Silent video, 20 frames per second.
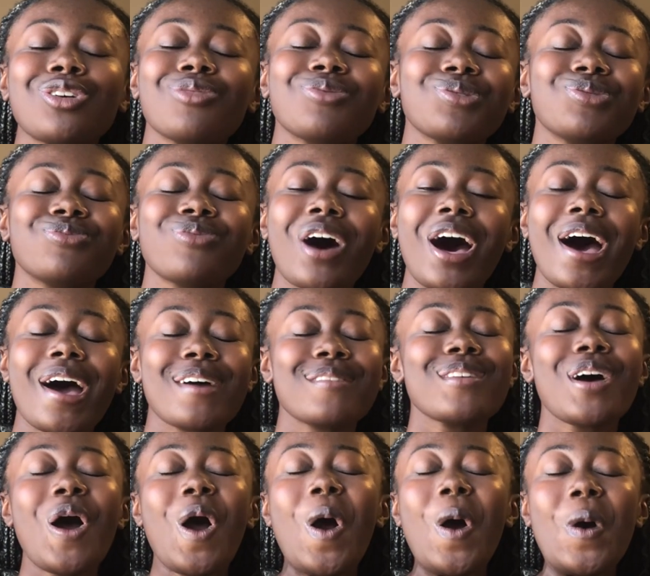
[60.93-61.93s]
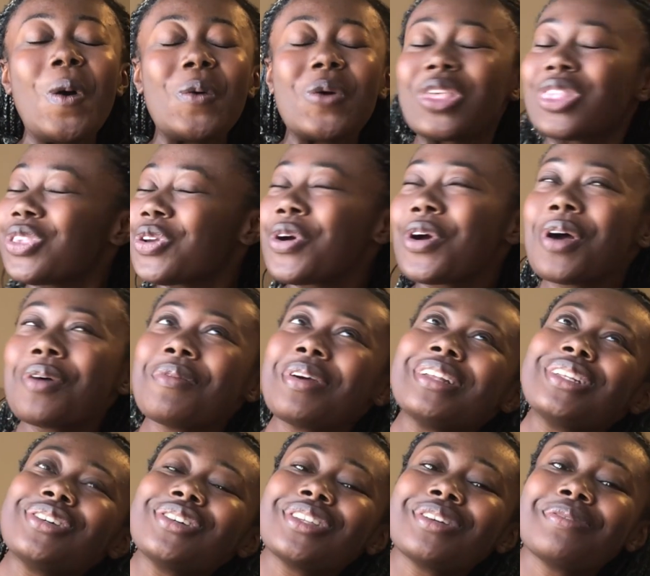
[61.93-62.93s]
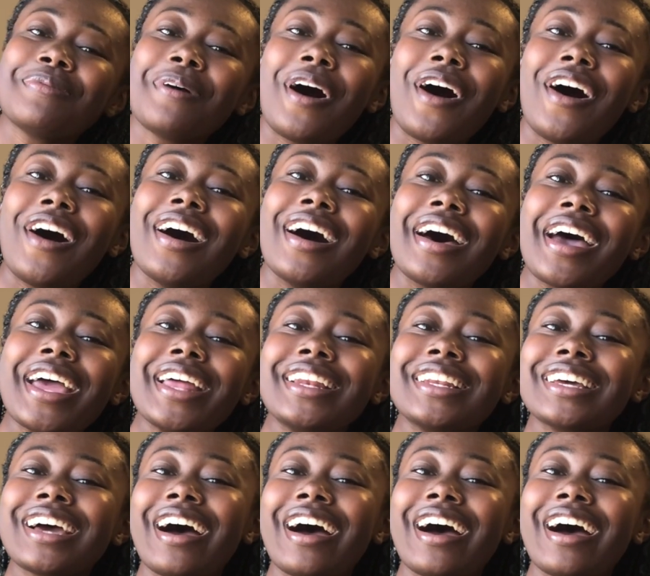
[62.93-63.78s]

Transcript: 12.05, we threw him into the pond.